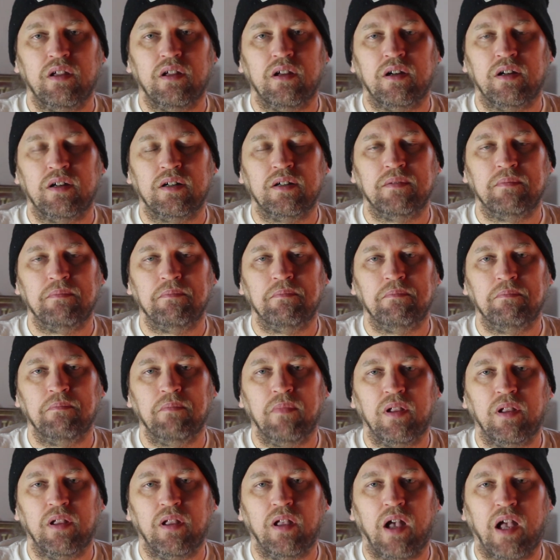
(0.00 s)

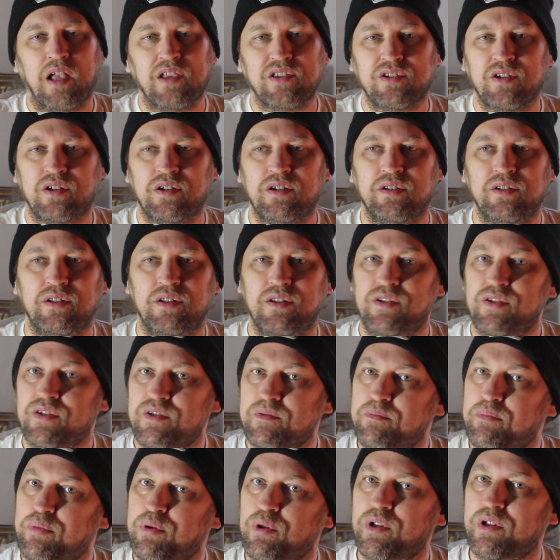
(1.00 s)
I started to
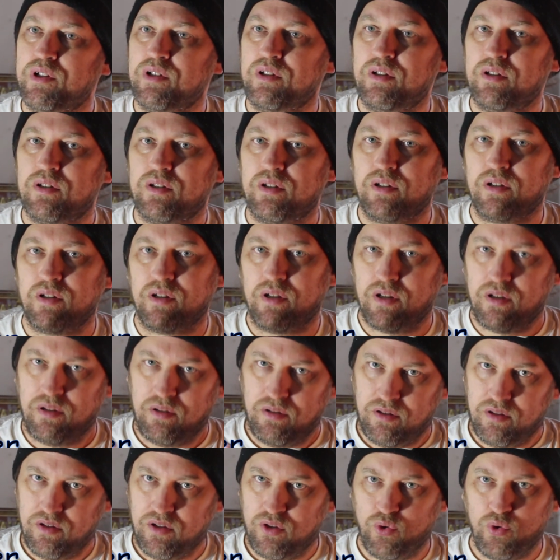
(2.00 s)
just put
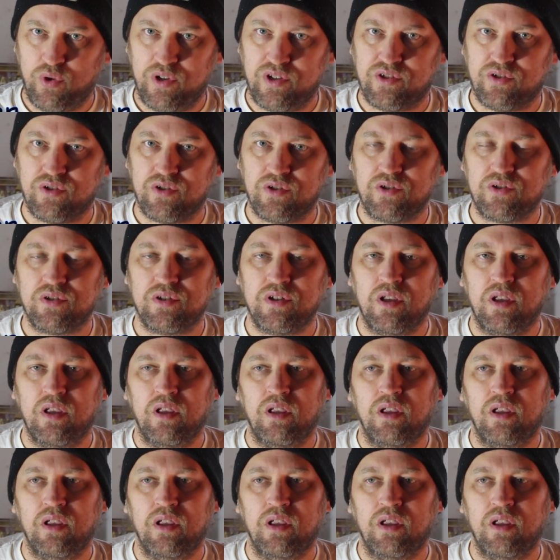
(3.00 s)
creatures.